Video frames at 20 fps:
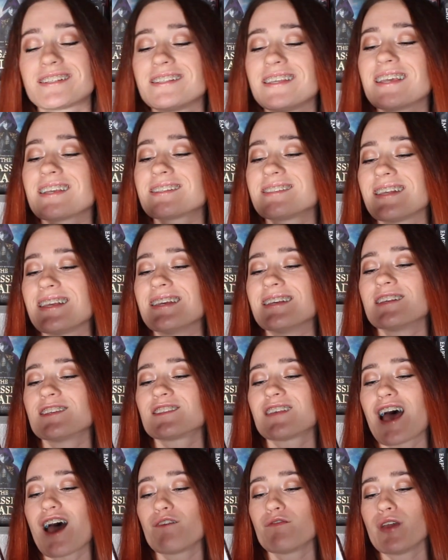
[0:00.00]
6
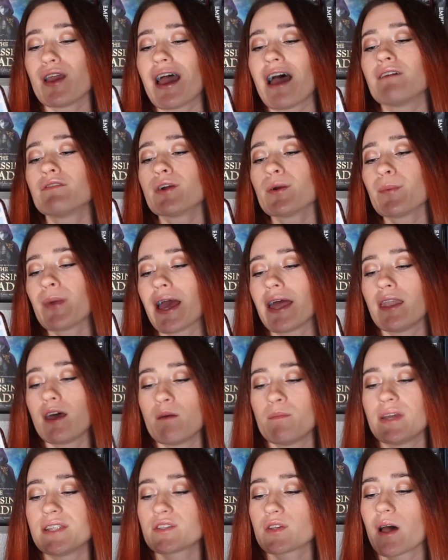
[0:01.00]
is, have you ever read
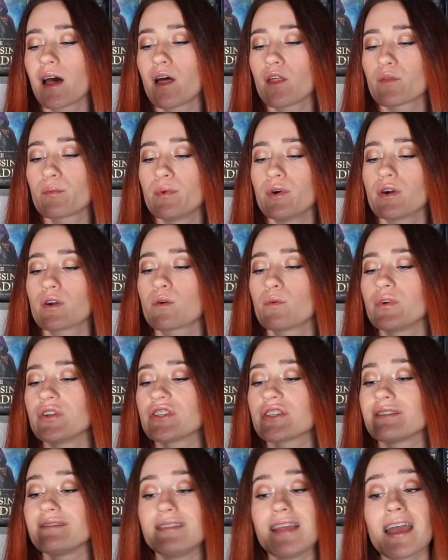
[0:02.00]
a mental health book
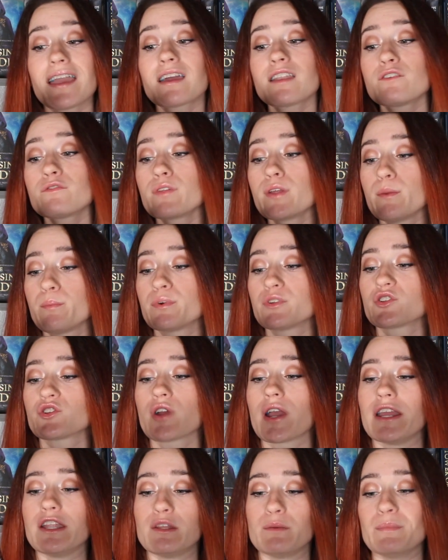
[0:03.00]
which negatively
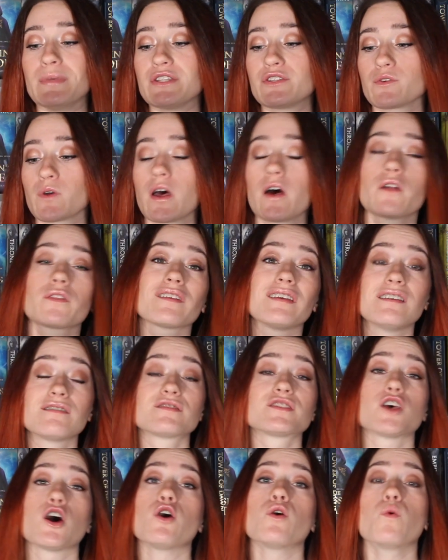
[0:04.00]
portrayed mental health? If
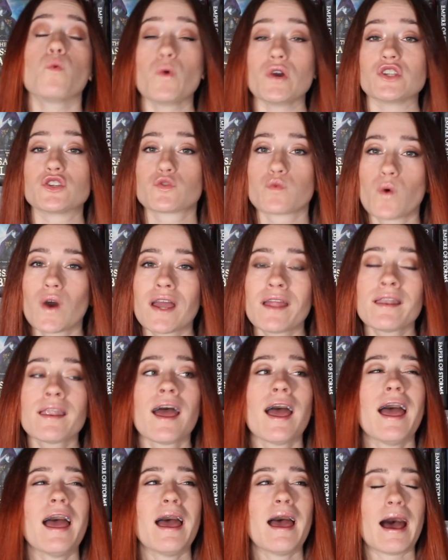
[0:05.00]
so, which one?
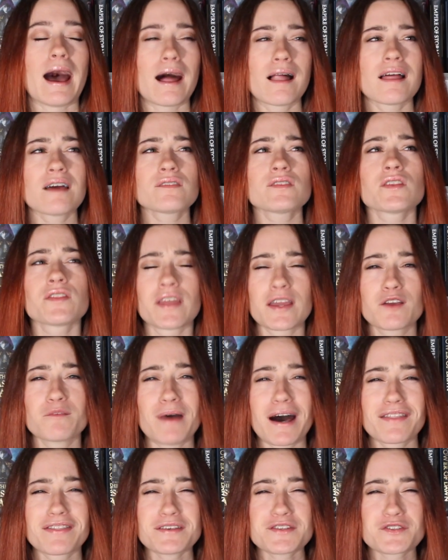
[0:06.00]
I'll have to think
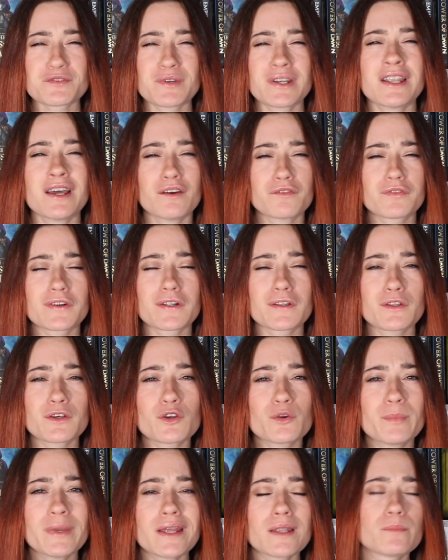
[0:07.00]
about this one for a
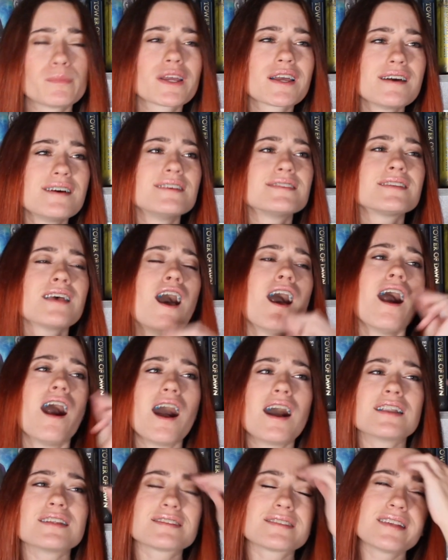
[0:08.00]
little bit, because
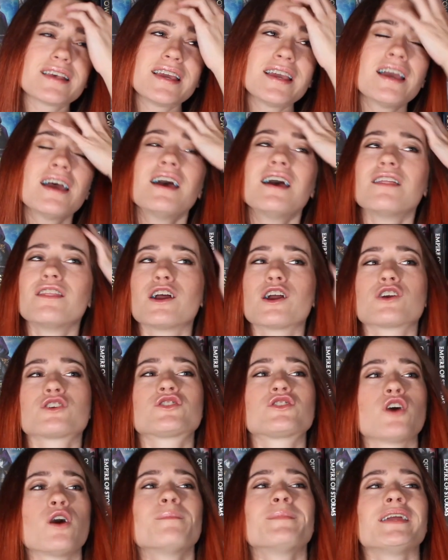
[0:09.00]
honestly there are
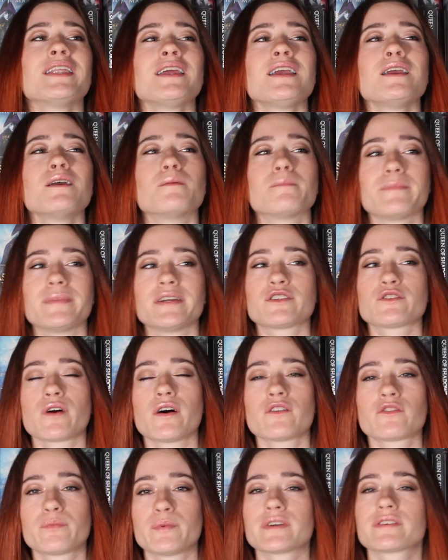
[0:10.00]
so many mental
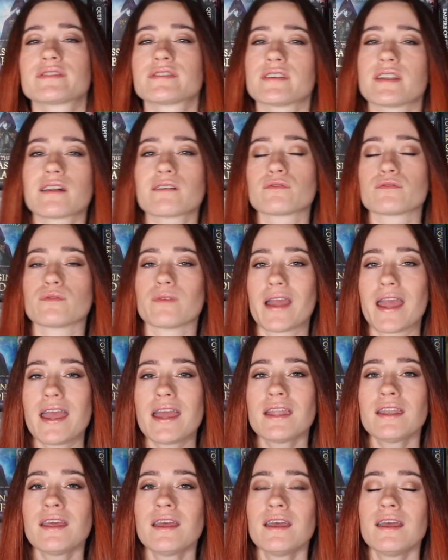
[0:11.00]
health books that I've
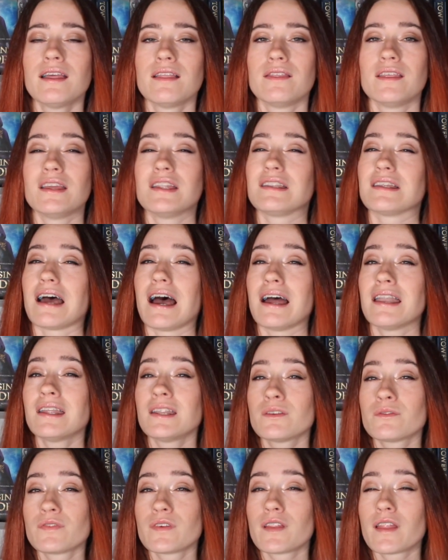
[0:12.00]
read that I
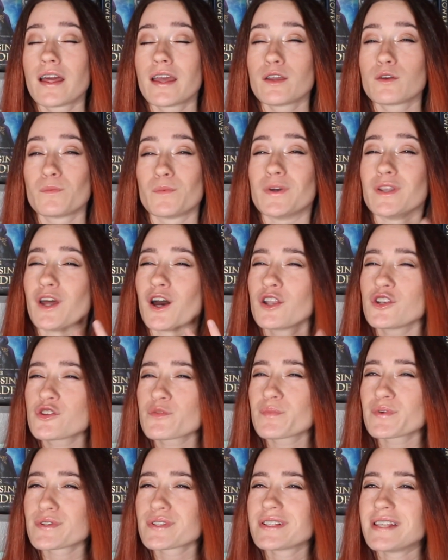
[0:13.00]
didn't feel like
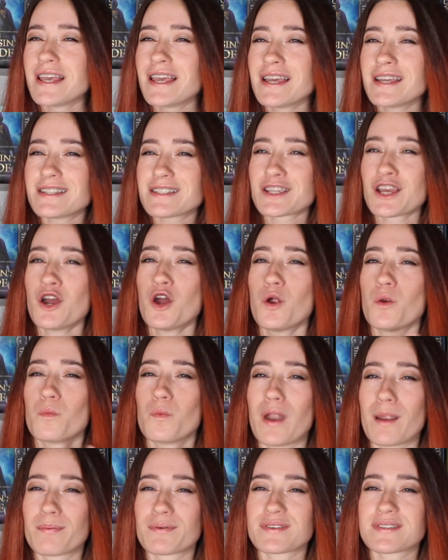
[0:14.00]
100%
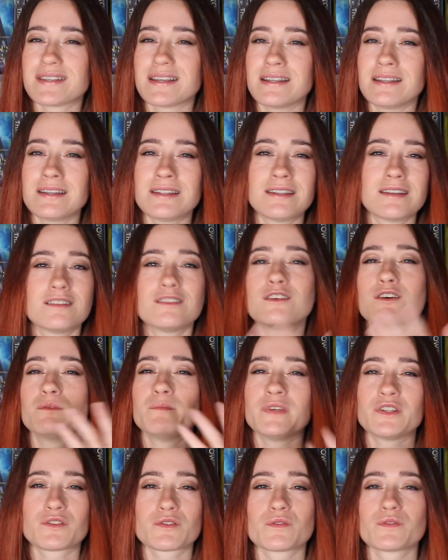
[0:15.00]
represented the
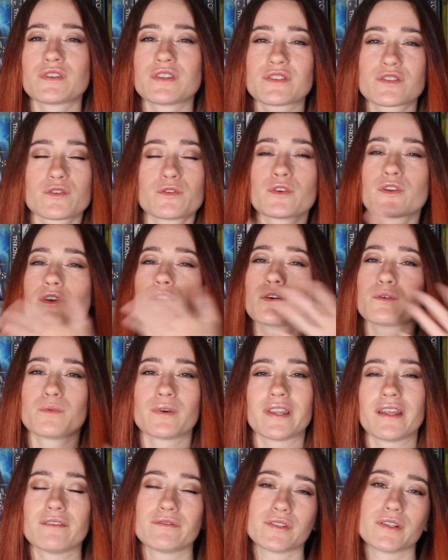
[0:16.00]
mental disorder or
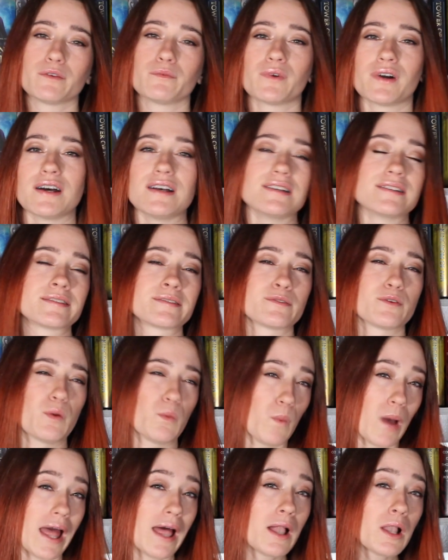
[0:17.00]
whatever it was
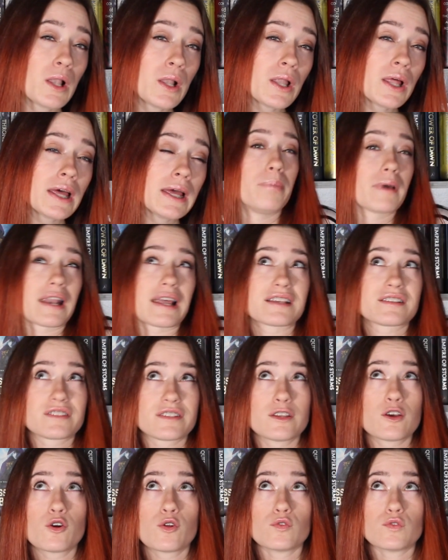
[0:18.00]
well, but I
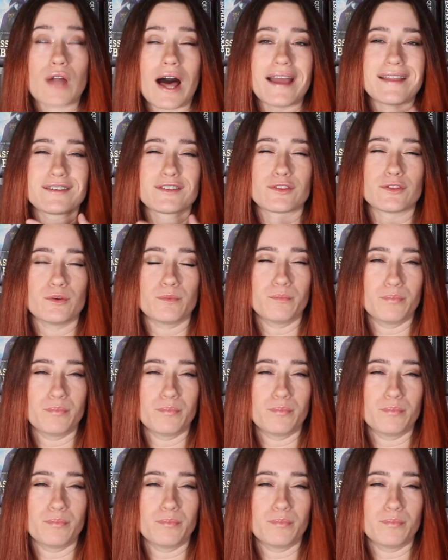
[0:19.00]
still liked the